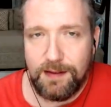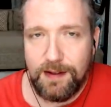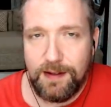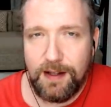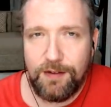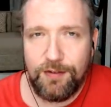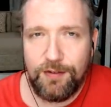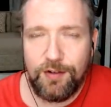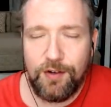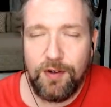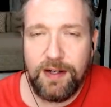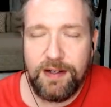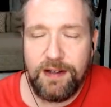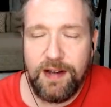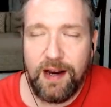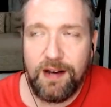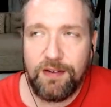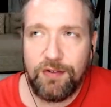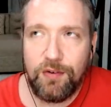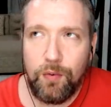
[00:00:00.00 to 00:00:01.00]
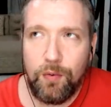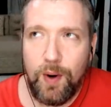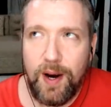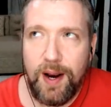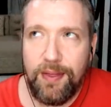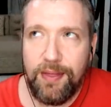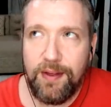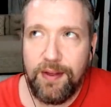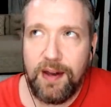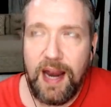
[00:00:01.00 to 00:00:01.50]
That certainly takes
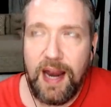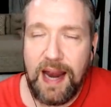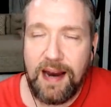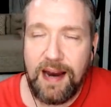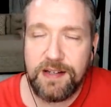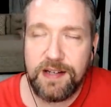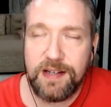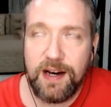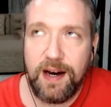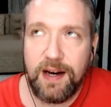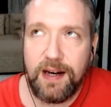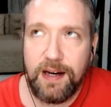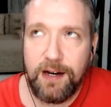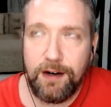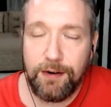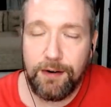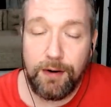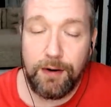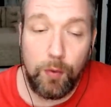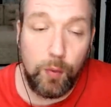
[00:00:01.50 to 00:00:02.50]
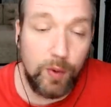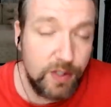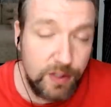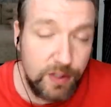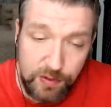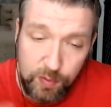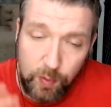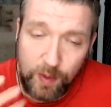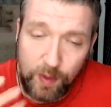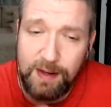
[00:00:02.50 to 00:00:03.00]
away the anti hero, which
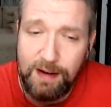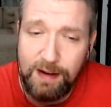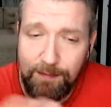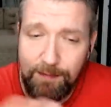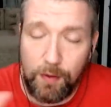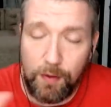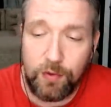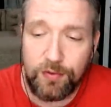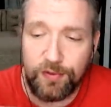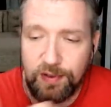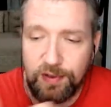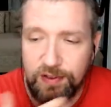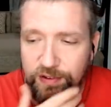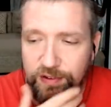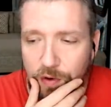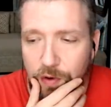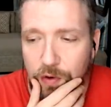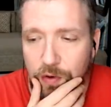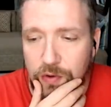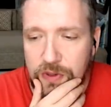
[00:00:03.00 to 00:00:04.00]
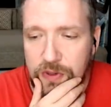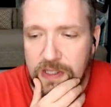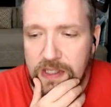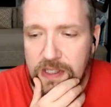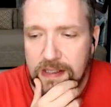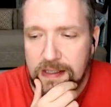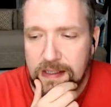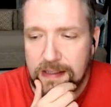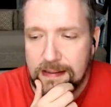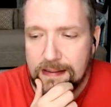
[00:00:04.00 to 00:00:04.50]
is what they've mostly sold
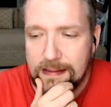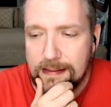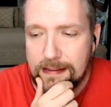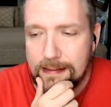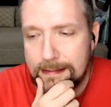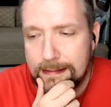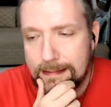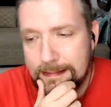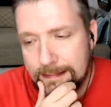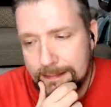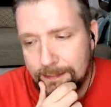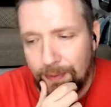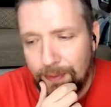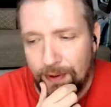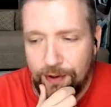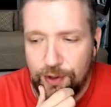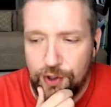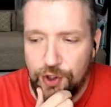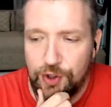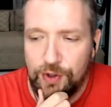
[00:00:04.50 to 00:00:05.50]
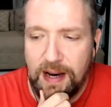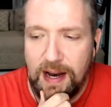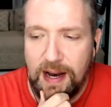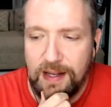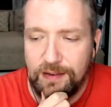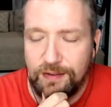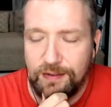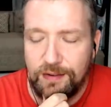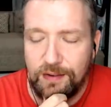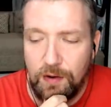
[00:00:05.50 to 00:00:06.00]
Punisher
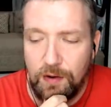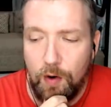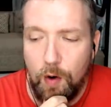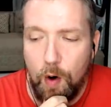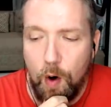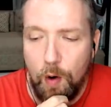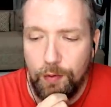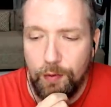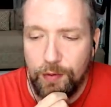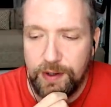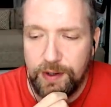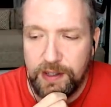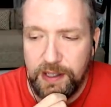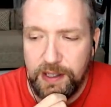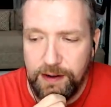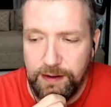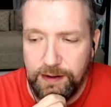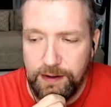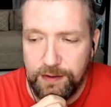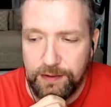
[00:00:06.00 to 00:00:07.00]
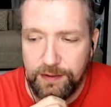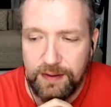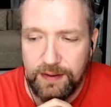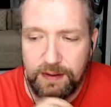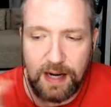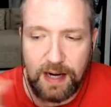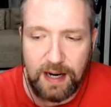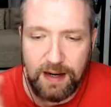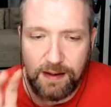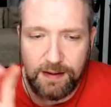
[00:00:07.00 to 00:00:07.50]
as over the years
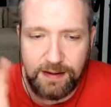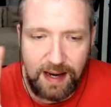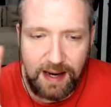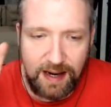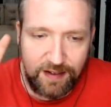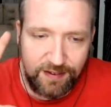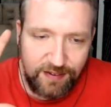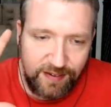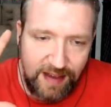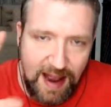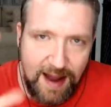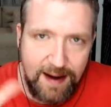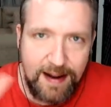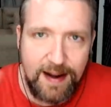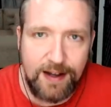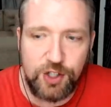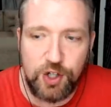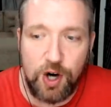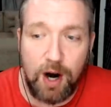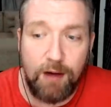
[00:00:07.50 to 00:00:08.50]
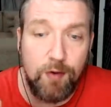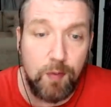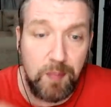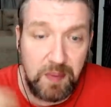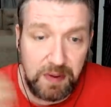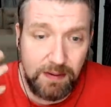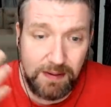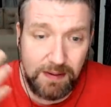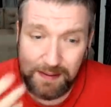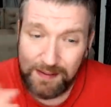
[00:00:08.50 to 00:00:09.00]
that kind of takes that edge off
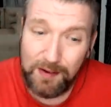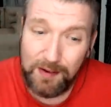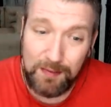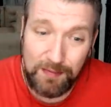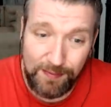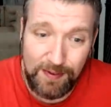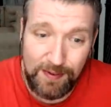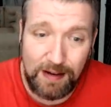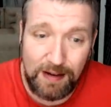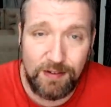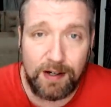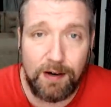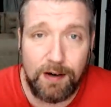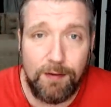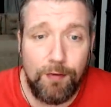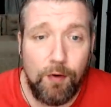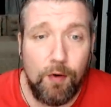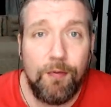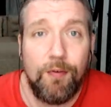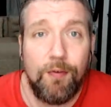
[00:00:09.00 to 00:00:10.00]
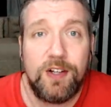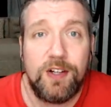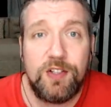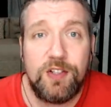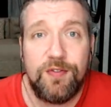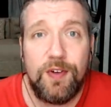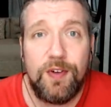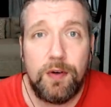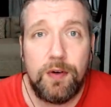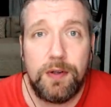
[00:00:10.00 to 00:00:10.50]
him. And it sounds like a full
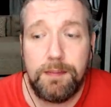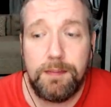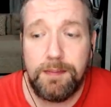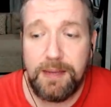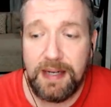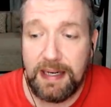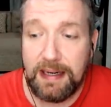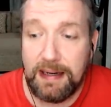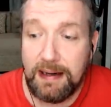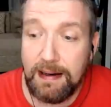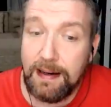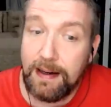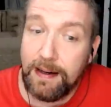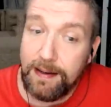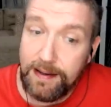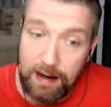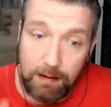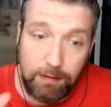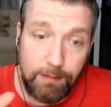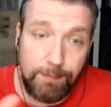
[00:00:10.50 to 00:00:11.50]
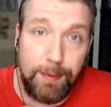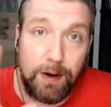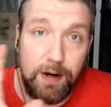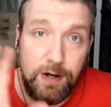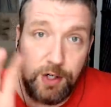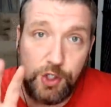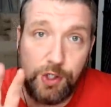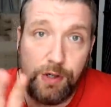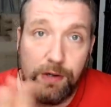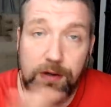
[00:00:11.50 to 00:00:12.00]
fledged villain to me. Now,
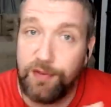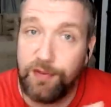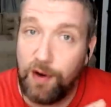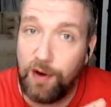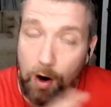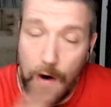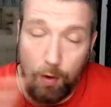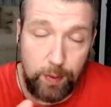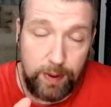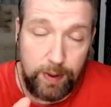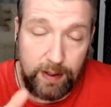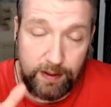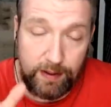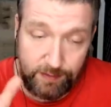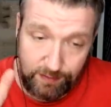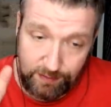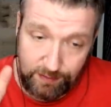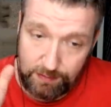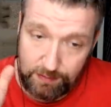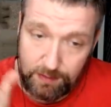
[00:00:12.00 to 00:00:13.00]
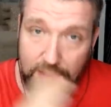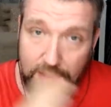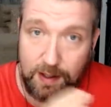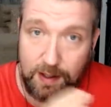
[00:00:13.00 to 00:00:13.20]
Punisher is always.